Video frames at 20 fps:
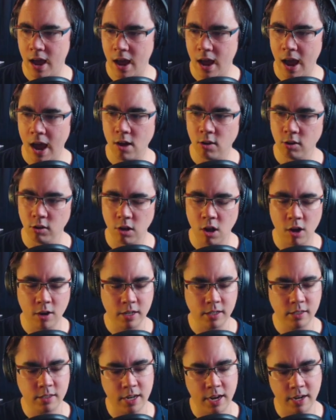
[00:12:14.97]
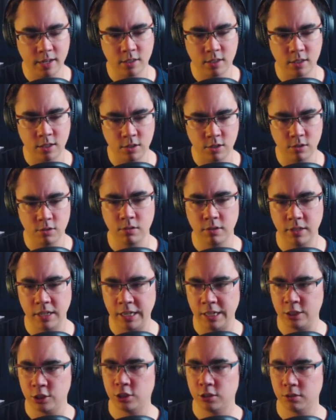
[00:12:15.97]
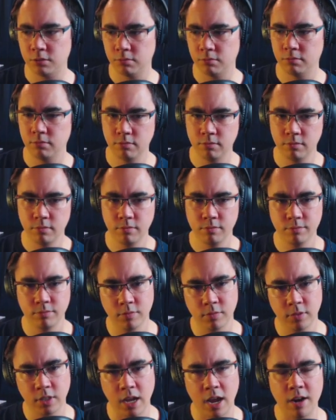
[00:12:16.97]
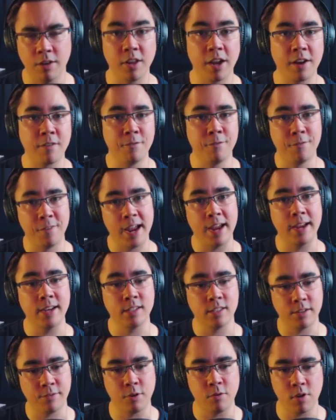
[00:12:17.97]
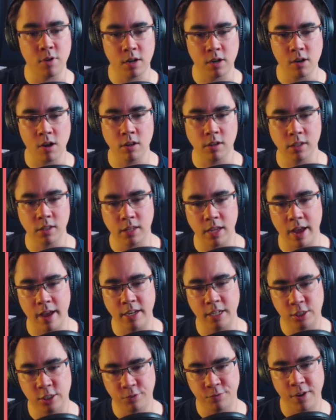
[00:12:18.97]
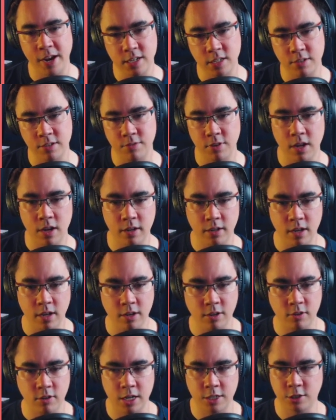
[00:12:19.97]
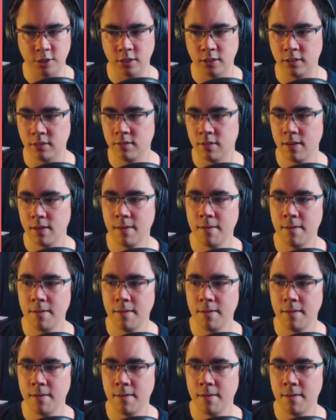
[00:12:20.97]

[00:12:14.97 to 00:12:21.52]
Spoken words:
how long it takes to do each kind of like phase, if you want to call it that, each phase of gun creation.